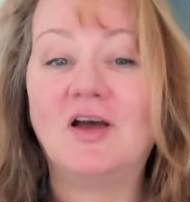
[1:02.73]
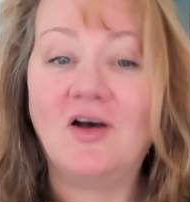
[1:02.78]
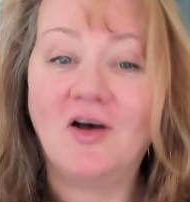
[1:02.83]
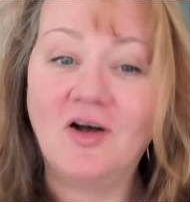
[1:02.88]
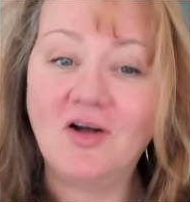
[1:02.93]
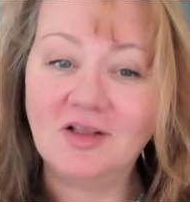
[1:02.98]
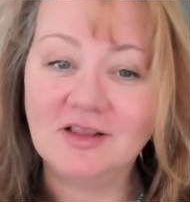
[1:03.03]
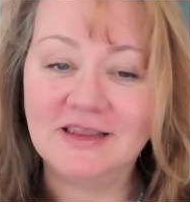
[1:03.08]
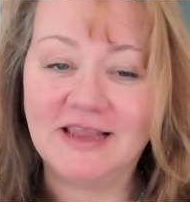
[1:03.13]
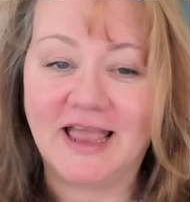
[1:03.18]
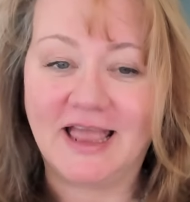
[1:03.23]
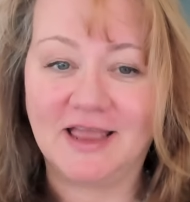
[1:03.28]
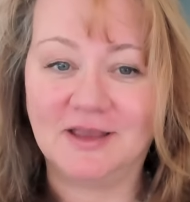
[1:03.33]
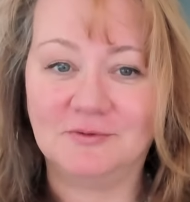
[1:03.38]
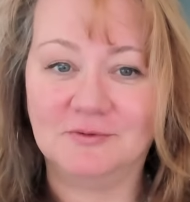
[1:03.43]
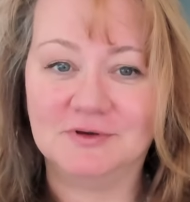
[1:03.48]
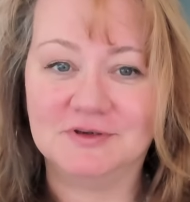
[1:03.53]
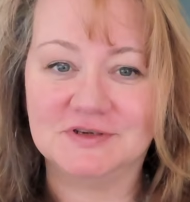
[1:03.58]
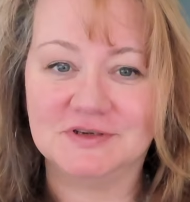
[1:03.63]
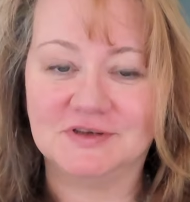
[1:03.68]
all
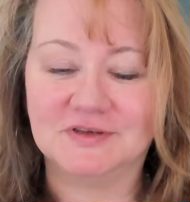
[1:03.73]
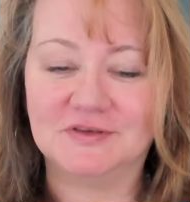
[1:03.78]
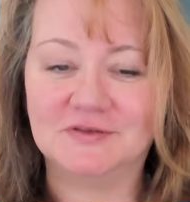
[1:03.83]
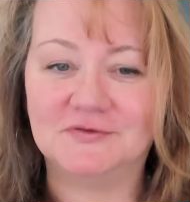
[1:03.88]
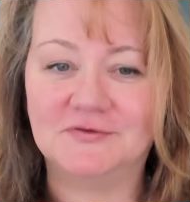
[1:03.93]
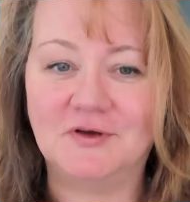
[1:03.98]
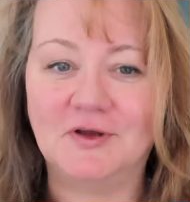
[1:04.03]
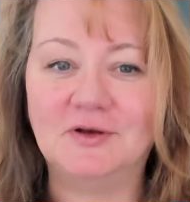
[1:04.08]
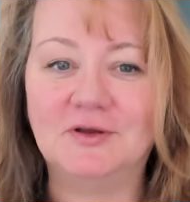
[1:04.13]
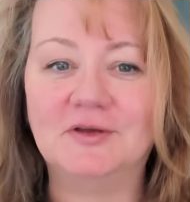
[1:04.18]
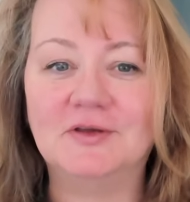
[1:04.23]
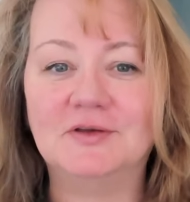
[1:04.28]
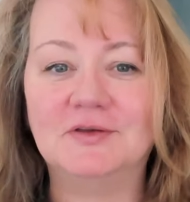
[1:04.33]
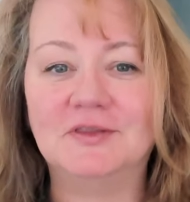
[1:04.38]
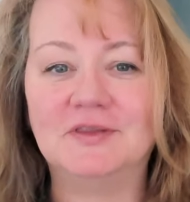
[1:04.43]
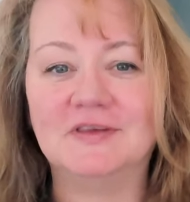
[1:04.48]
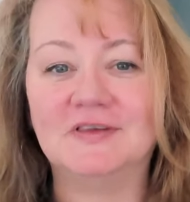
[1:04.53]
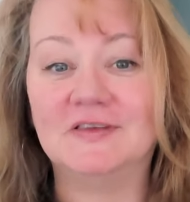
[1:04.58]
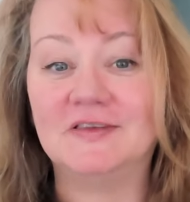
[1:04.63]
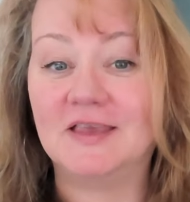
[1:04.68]
languages follow
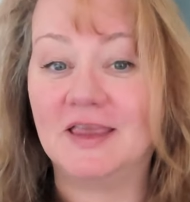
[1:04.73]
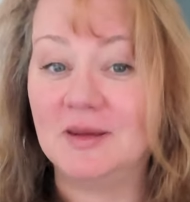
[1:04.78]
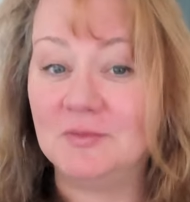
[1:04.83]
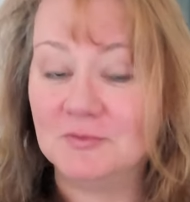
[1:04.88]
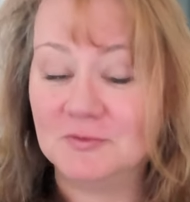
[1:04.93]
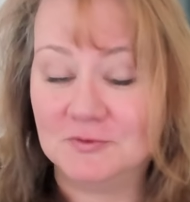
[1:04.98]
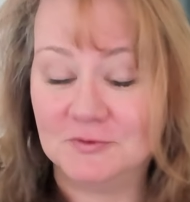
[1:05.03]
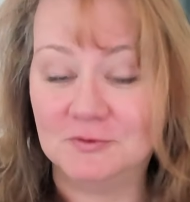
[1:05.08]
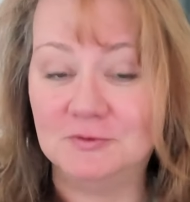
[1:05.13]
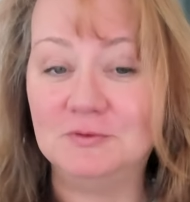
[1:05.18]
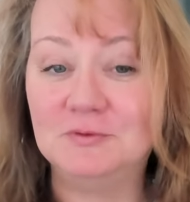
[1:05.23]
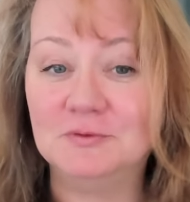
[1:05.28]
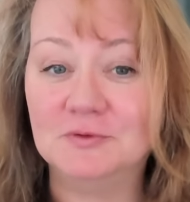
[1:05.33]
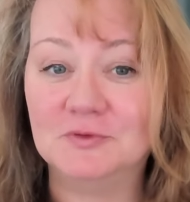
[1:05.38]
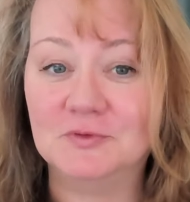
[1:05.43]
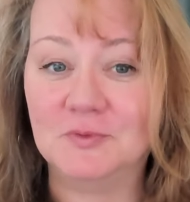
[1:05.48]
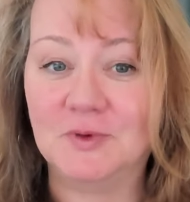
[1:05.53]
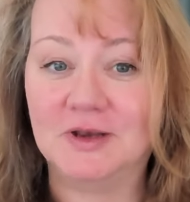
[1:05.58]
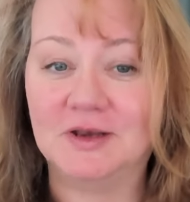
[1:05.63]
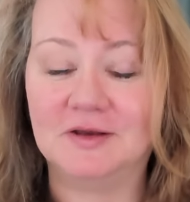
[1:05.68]
the same
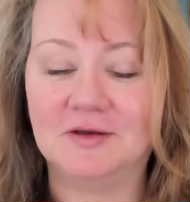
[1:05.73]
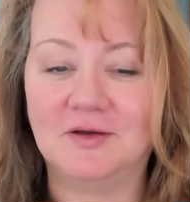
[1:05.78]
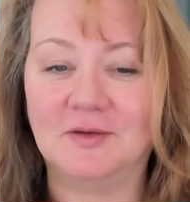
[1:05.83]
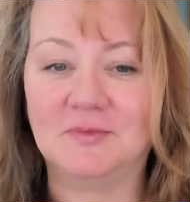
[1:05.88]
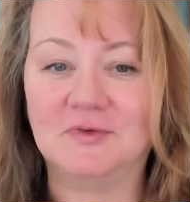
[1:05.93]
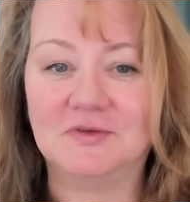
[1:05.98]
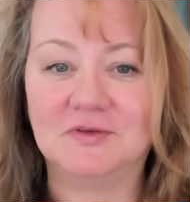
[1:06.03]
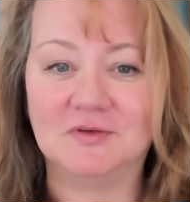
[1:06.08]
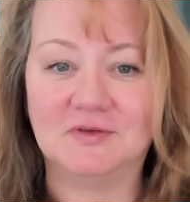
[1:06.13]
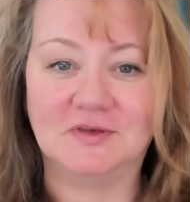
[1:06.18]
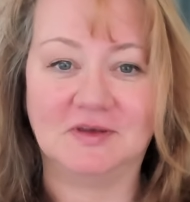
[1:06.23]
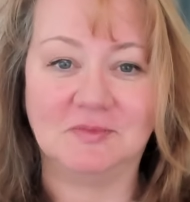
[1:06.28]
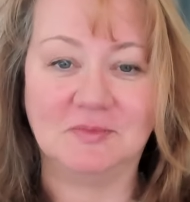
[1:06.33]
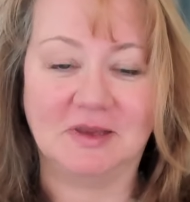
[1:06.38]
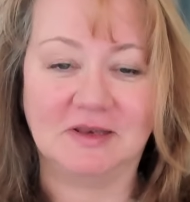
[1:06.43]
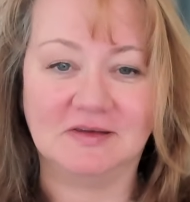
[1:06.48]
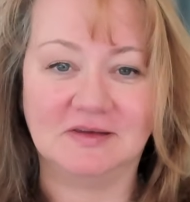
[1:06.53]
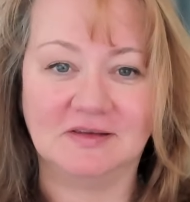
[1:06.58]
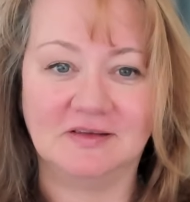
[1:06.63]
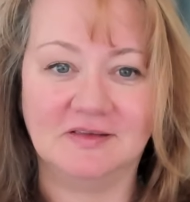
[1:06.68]
rules when it comes to
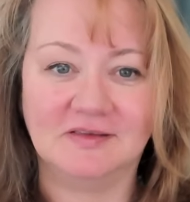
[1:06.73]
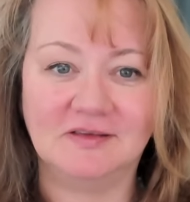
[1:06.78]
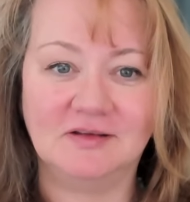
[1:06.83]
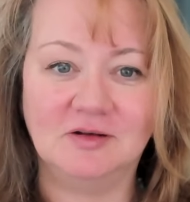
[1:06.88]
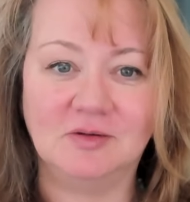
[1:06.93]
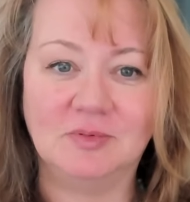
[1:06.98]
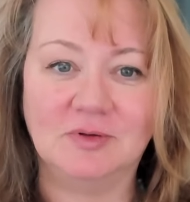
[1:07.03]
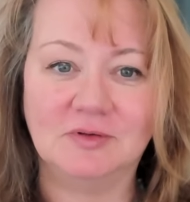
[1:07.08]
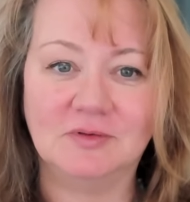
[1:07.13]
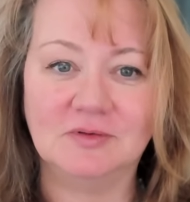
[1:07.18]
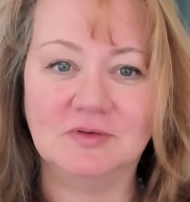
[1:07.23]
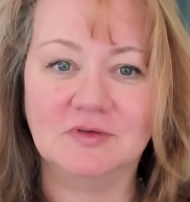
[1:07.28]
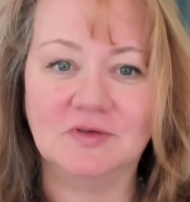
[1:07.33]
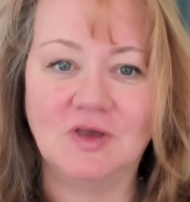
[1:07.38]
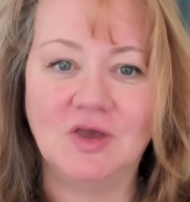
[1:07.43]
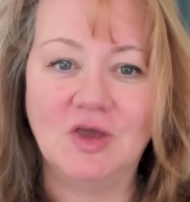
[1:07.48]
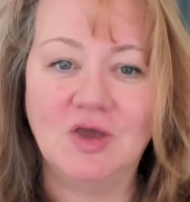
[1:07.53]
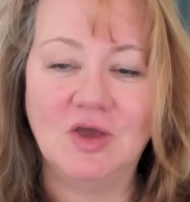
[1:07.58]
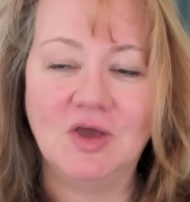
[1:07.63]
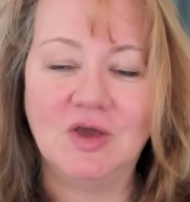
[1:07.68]
segmenting syllables,
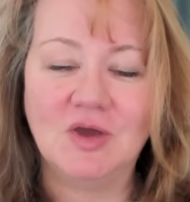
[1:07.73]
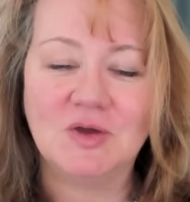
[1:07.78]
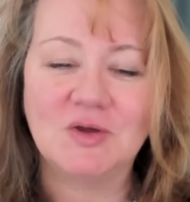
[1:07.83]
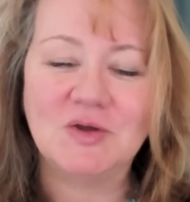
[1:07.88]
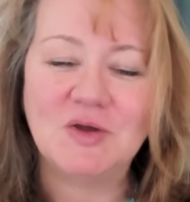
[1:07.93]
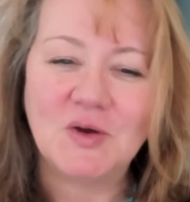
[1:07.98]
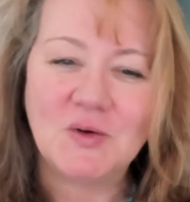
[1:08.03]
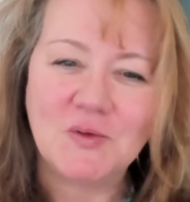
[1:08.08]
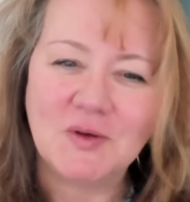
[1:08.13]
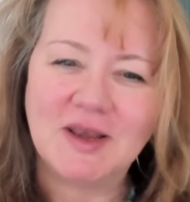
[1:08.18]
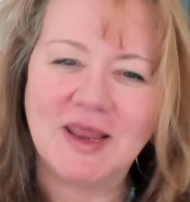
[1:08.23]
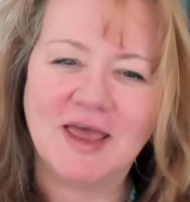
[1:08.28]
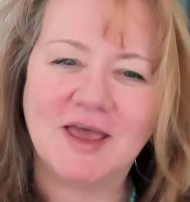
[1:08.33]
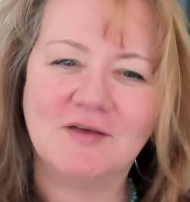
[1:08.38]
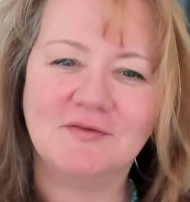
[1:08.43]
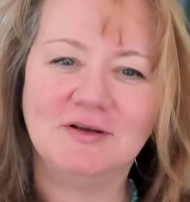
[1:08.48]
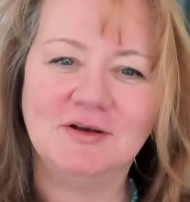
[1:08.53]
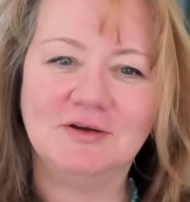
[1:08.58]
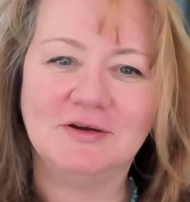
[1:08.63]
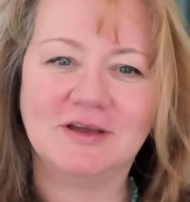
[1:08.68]
go and
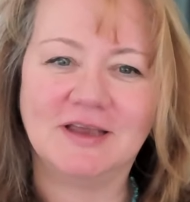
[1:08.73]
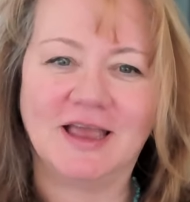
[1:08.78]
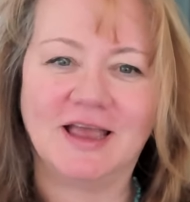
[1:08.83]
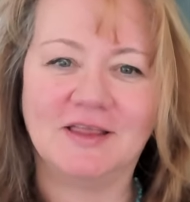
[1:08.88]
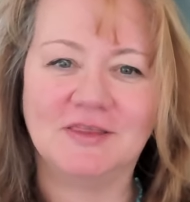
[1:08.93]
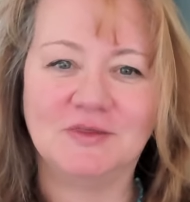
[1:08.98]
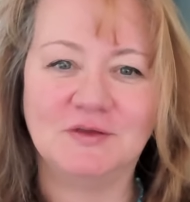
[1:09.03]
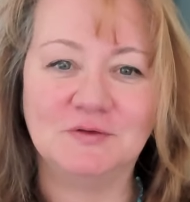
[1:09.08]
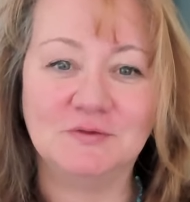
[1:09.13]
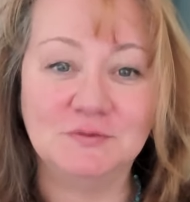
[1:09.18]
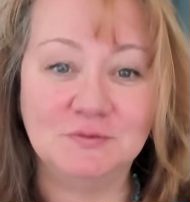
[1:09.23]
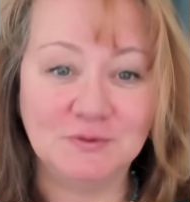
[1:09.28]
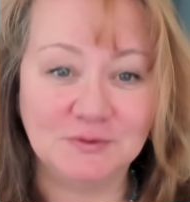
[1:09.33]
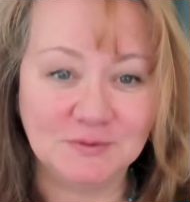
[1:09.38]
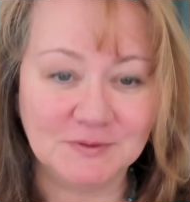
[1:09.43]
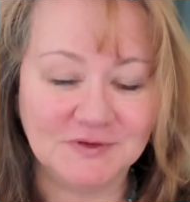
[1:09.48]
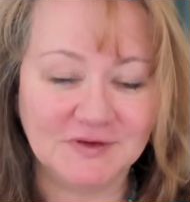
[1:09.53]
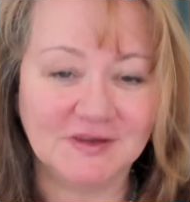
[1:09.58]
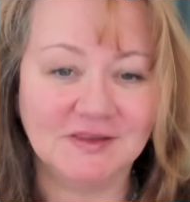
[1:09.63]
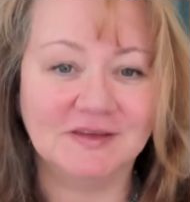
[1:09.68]
have a look at the
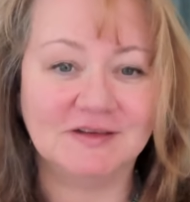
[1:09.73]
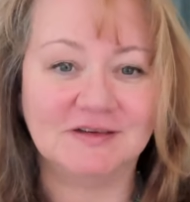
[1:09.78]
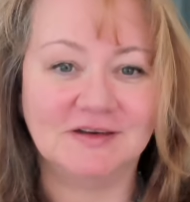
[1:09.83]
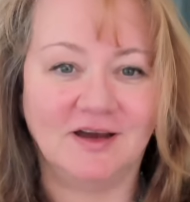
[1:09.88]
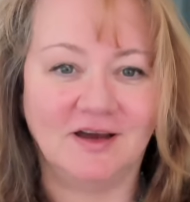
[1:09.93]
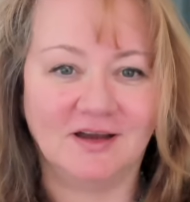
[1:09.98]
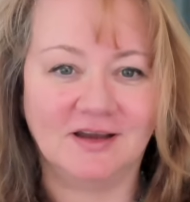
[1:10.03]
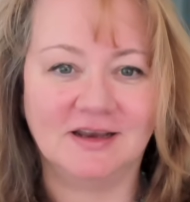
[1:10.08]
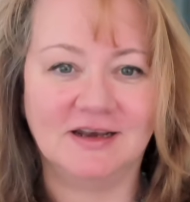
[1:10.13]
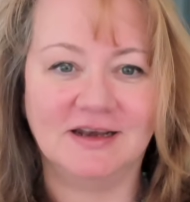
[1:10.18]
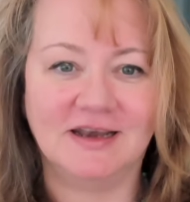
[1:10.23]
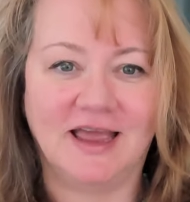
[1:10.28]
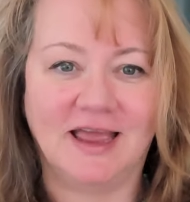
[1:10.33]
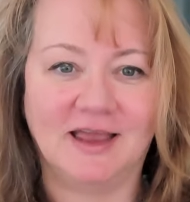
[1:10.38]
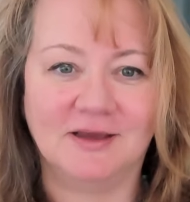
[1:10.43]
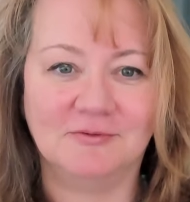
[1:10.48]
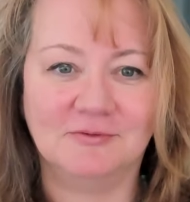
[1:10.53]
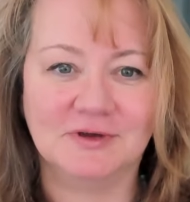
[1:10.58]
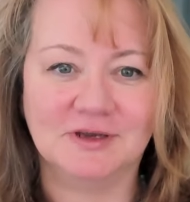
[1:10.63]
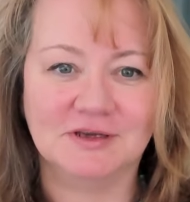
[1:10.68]
rules in the target
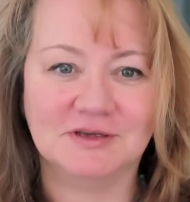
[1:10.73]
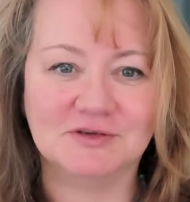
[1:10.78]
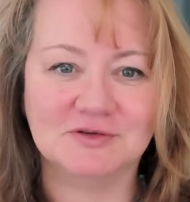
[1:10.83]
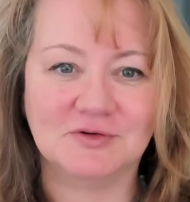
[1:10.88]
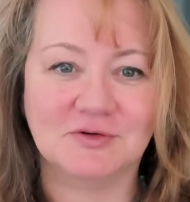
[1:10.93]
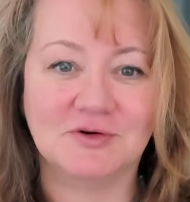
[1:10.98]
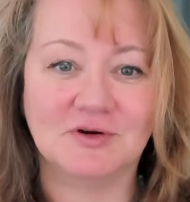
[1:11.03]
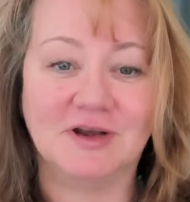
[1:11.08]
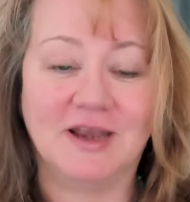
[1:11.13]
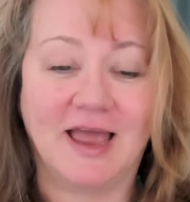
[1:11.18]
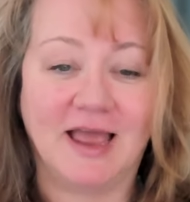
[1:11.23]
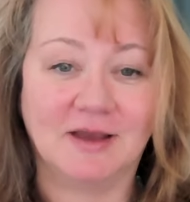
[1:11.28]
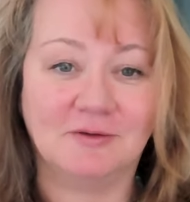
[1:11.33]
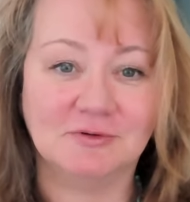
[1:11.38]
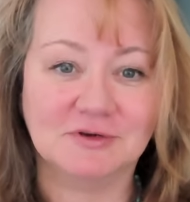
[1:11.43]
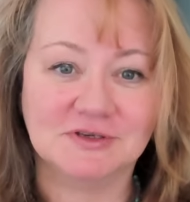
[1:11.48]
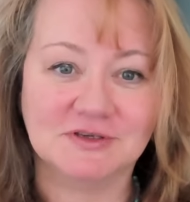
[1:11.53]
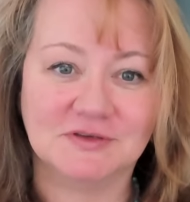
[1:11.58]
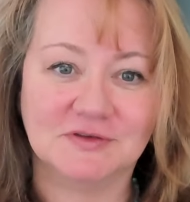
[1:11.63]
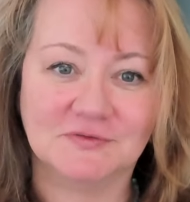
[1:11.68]
language or
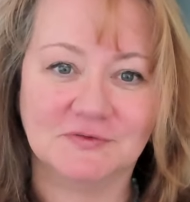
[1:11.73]
languages